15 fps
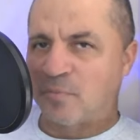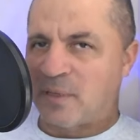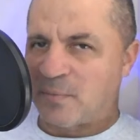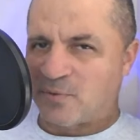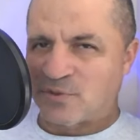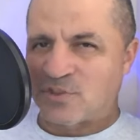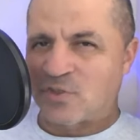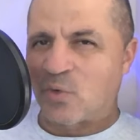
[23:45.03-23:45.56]

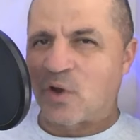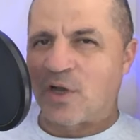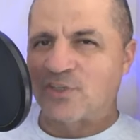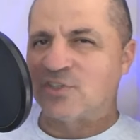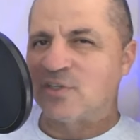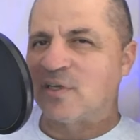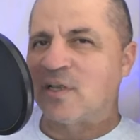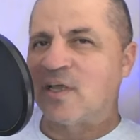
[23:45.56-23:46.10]
people
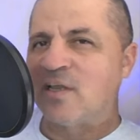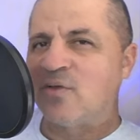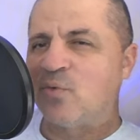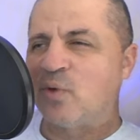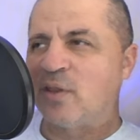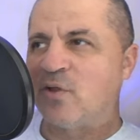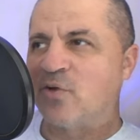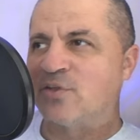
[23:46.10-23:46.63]
squashed, and eh,
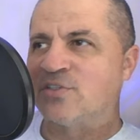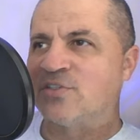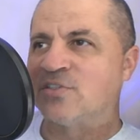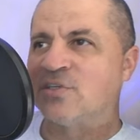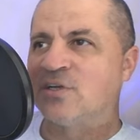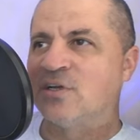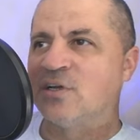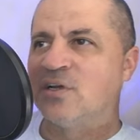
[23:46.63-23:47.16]
whether it's